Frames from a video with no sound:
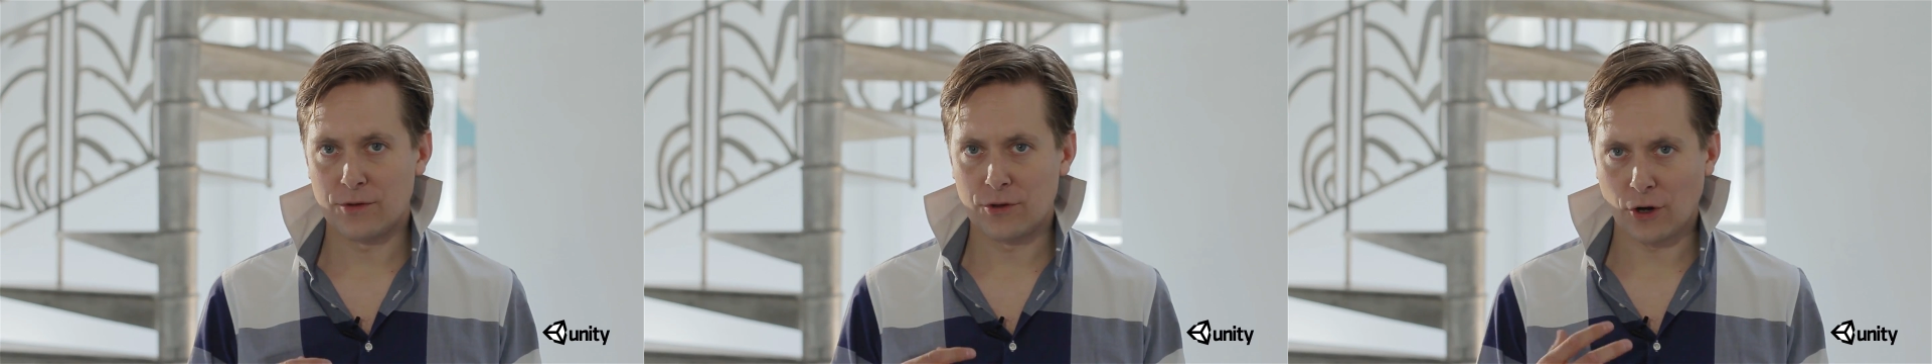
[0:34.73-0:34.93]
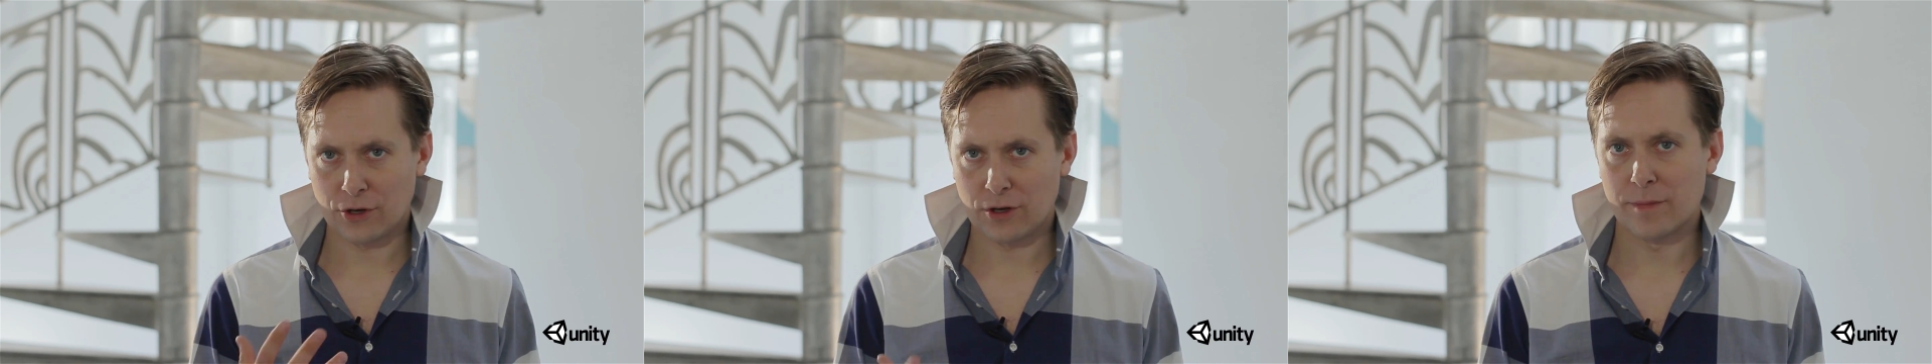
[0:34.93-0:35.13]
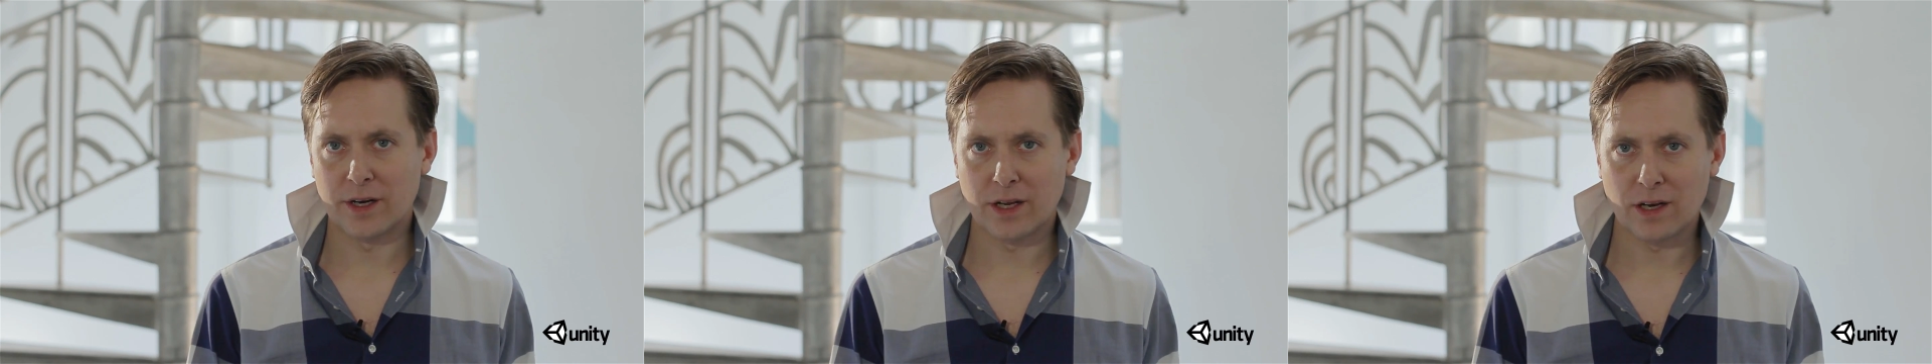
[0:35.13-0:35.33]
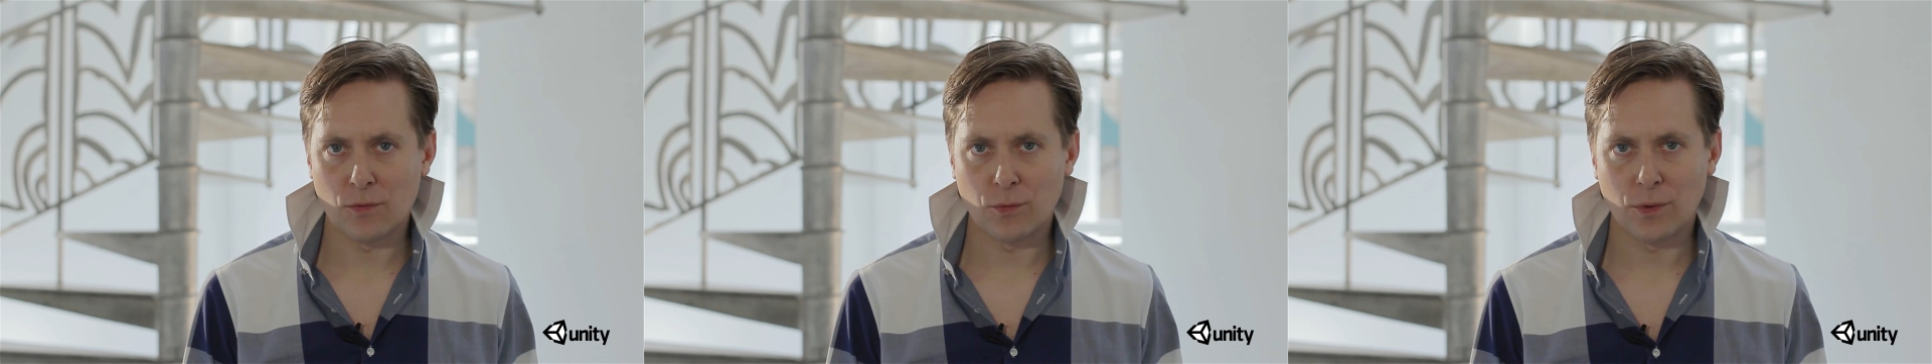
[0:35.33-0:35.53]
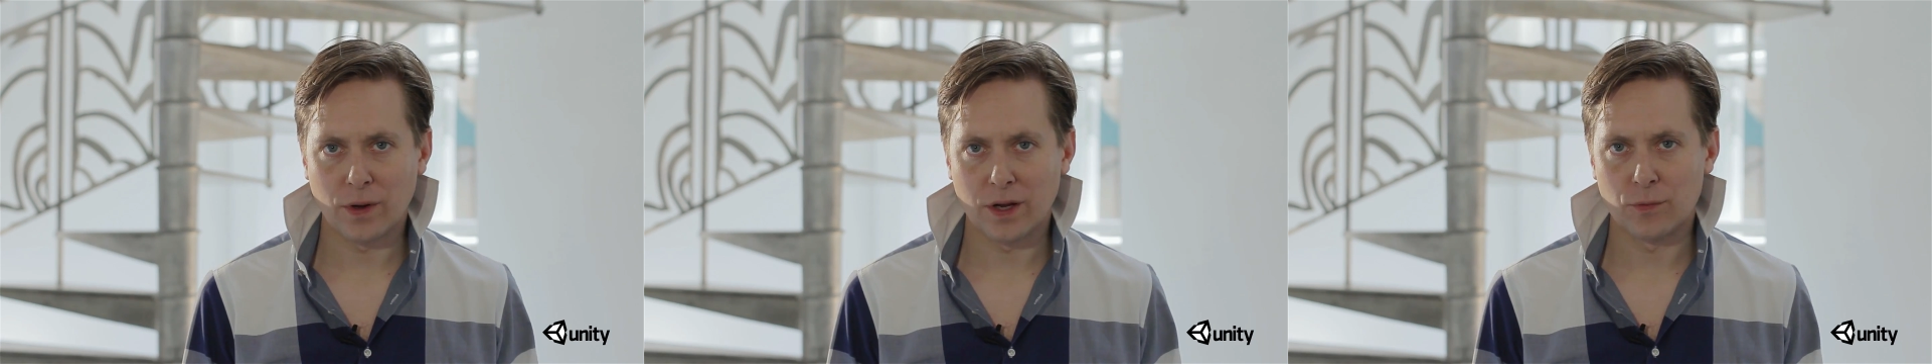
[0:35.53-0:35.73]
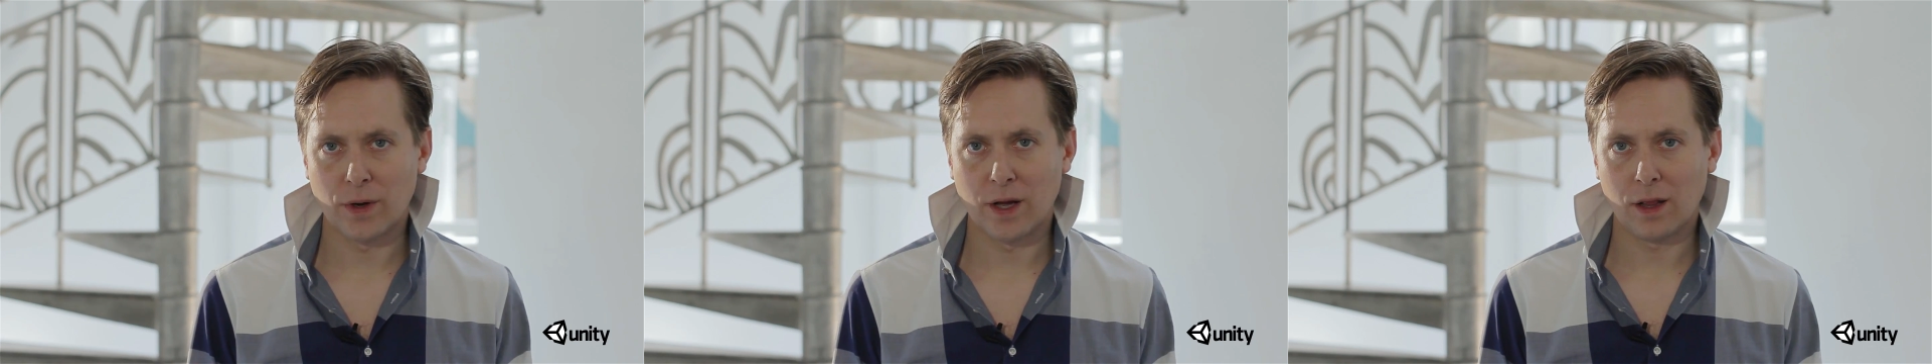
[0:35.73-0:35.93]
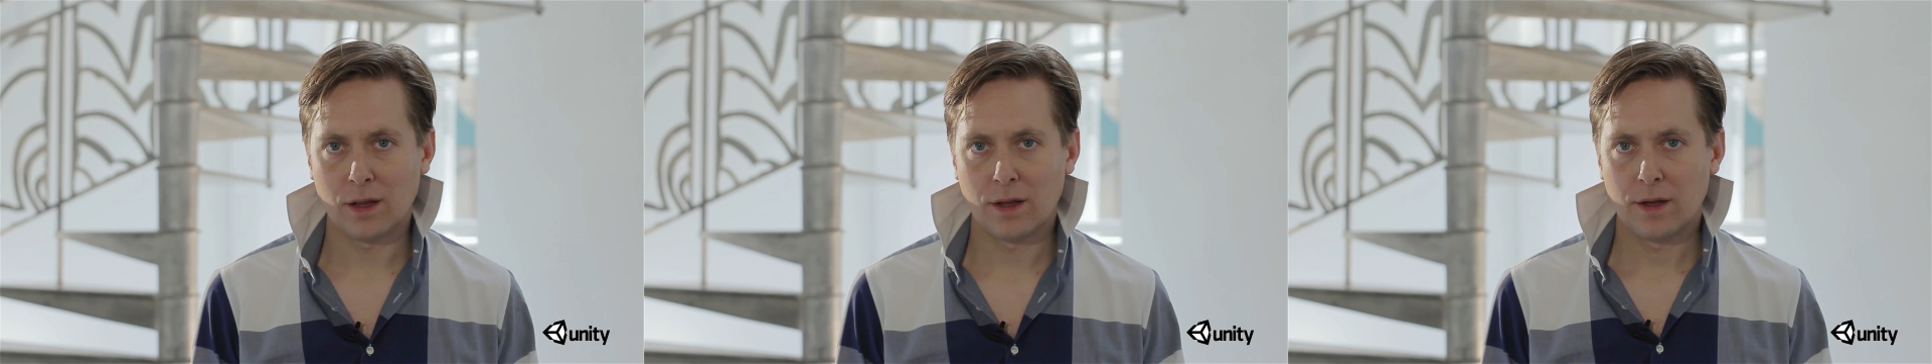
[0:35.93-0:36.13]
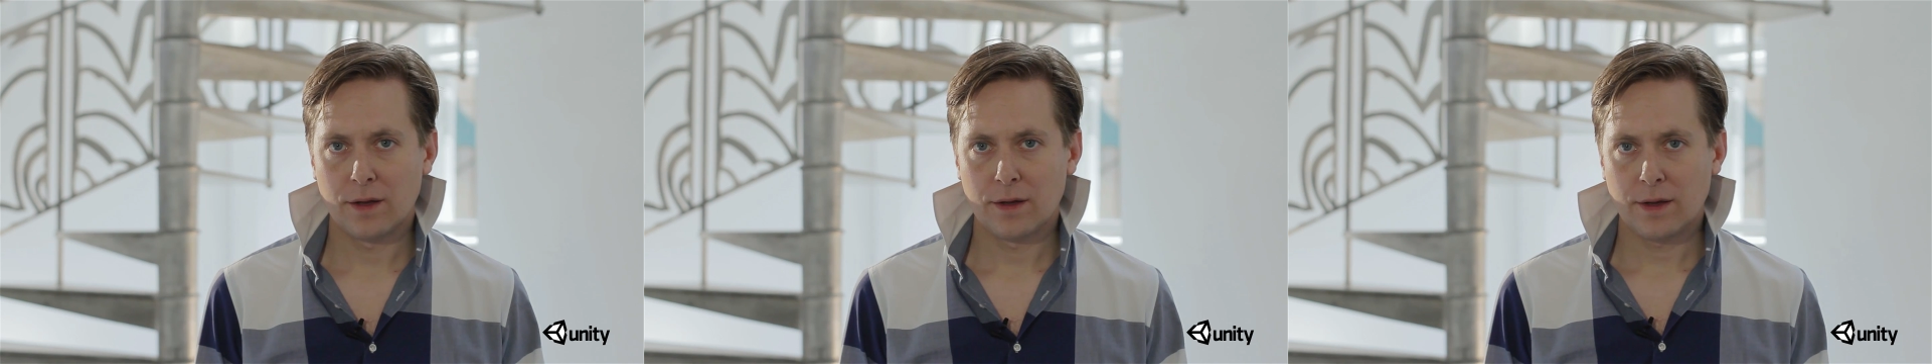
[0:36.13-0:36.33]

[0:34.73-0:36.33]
documented it well,